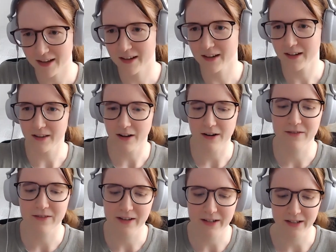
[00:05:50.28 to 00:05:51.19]
a lot
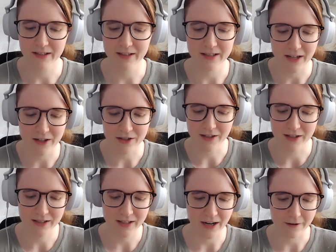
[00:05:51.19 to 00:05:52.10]
of the
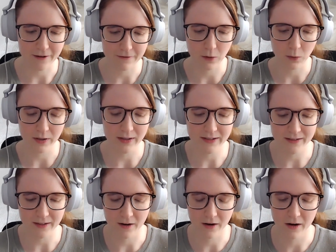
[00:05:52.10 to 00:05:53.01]
discussions kind of focus
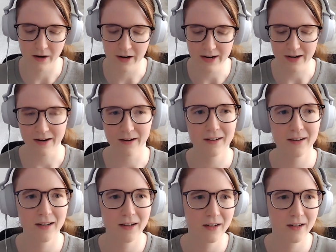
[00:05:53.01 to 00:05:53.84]
on